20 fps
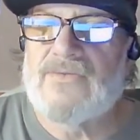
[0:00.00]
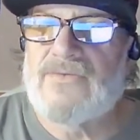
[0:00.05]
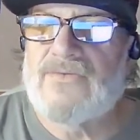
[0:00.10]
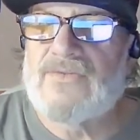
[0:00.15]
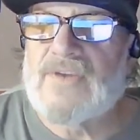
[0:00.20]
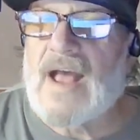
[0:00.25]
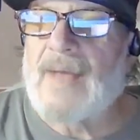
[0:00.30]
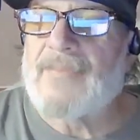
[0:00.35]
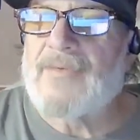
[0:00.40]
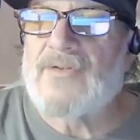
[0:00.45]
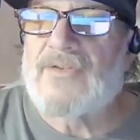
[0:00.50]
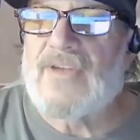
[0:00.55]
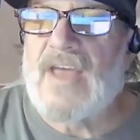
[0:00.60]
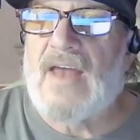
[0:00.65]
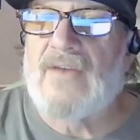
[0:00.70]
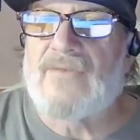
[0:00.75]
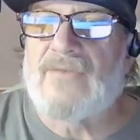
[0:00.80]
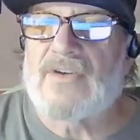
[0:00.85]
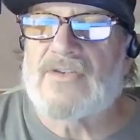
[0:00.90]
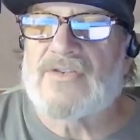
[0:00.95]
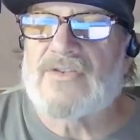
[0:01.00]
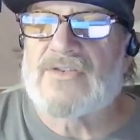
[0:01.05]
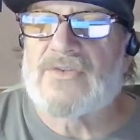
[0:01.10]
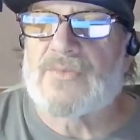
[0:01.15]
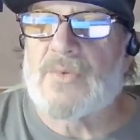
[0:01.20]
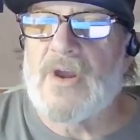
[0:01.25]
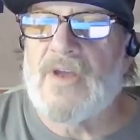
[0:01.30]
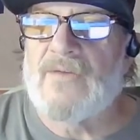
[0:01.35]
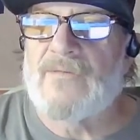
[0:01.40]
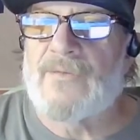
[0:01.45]
chapter 10, verses
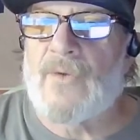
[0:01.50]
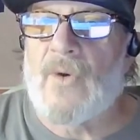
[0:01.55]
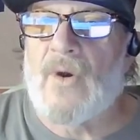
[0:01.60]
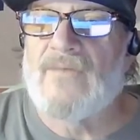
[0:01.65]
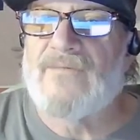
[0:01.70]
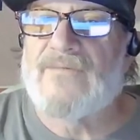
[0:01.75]
3 and 4,